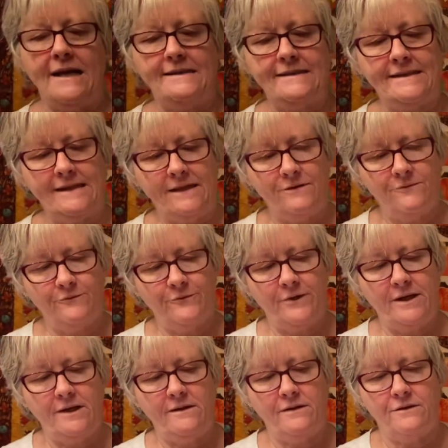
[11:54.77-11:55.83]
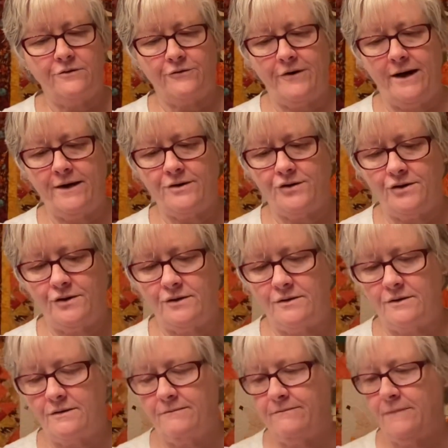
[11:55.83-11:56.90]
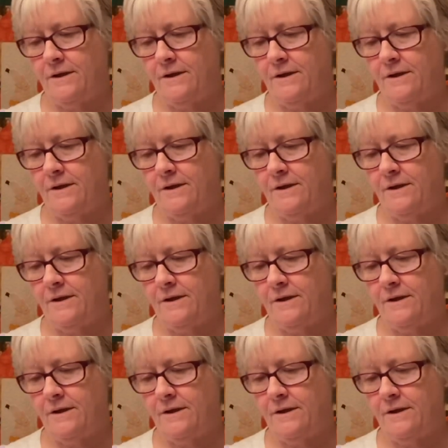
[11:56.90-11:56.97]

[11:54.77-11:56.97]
didn't read the directions.